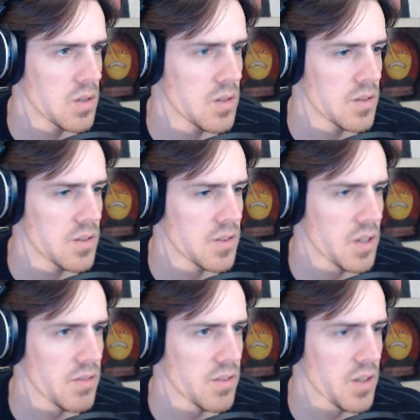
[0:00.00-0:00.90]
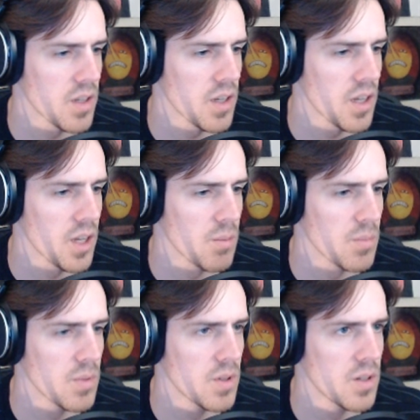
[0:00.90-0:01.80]
Save the
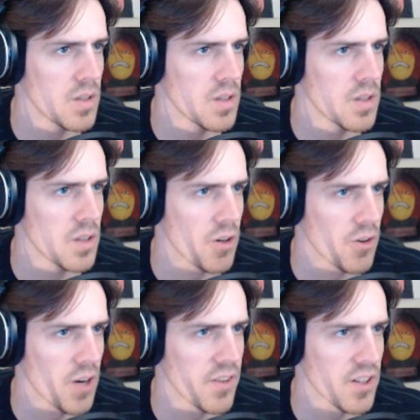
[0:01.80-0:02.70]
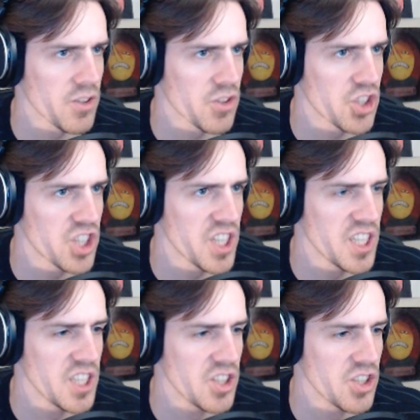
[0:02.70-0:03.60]
game. Graphical
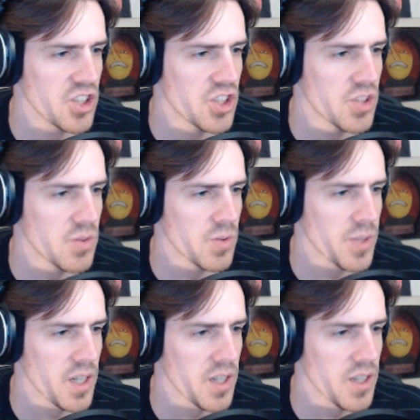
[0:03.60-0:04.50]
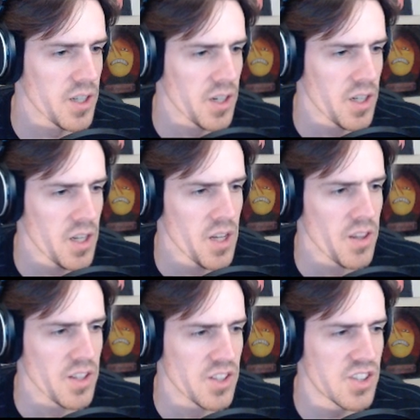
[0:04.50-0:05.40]
change. What do we got here?
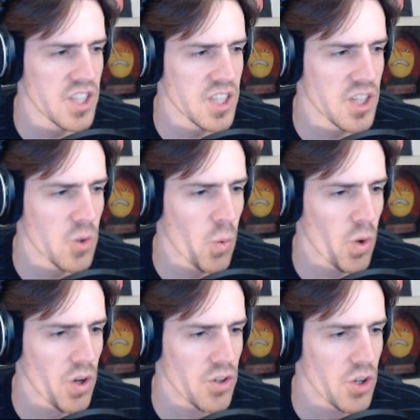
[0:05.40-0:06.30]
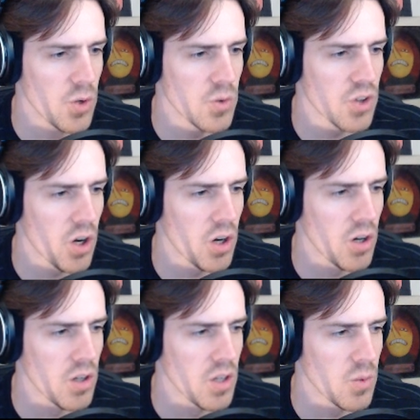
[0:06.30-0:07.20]
The seeing one knows
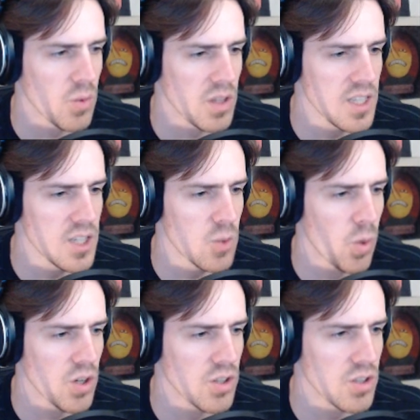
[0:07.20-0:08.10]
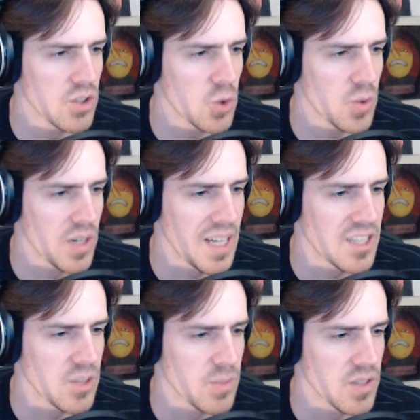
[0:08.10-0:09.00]
all and will lead one to
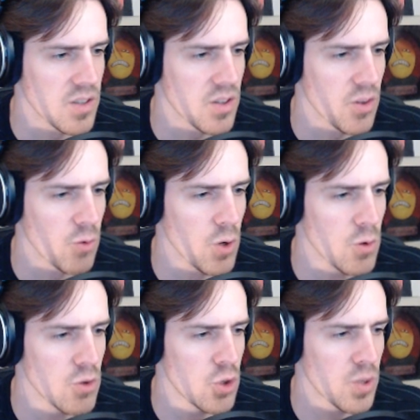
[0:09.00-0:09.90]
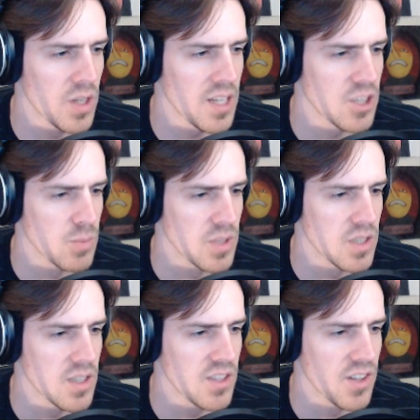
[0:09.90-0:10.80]
enlightenment. The road to
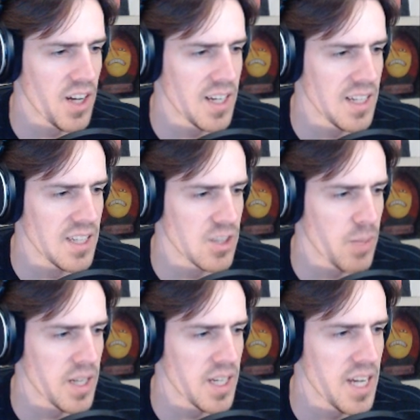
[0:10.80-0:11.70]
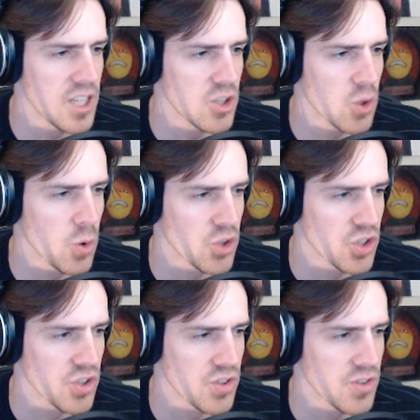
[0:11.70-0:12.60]
enlightenment is unlit by any
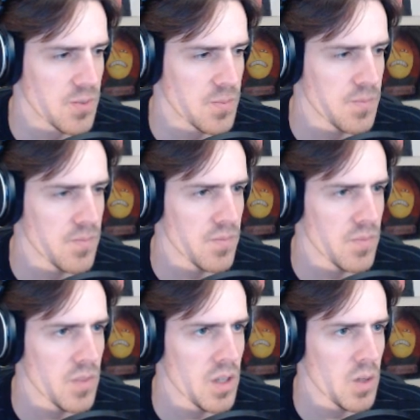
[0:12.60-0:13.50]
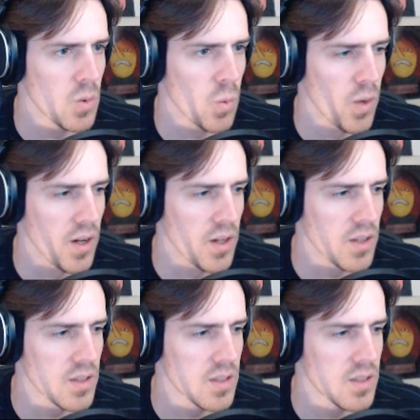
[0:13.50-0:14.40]
torches. Well?